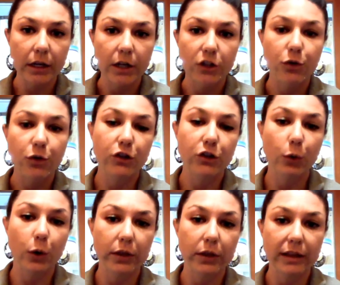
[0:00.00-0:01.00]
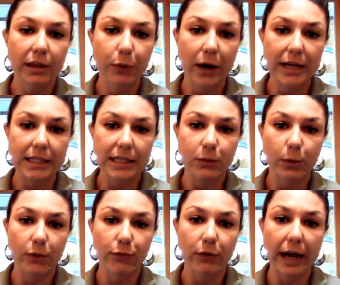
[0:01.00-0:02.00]
to ensure that the prices
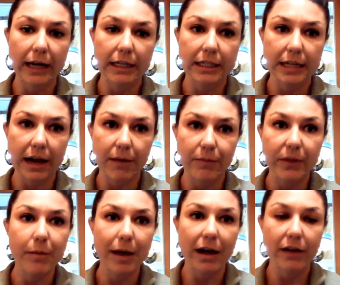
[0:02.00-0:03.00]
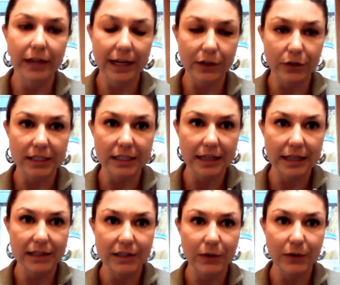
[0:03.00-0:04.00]
reflect the amount of electricity
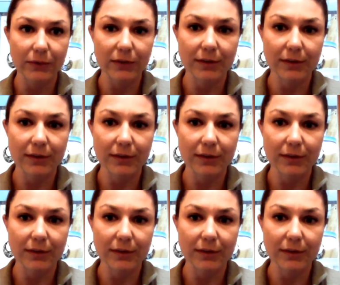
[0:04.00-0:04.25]
that's used.